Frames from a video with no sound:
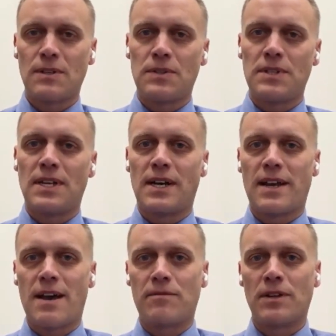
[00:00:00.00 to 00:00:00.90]
who did
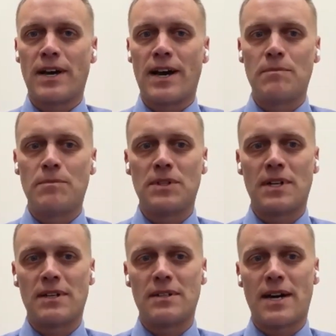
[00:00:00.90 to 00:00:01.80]
not have
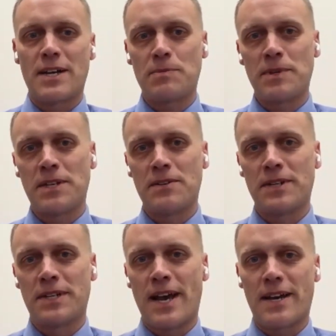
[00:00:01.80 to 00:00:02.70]
reliable high-speed
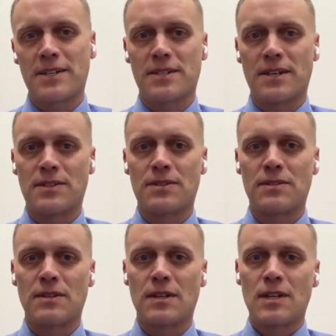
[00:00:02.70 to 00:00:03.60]
internet
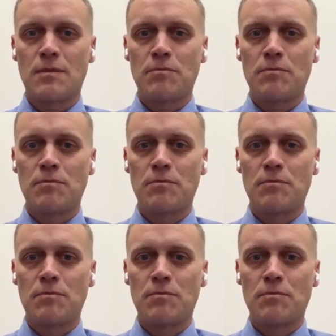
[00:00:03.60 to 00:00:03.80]
access,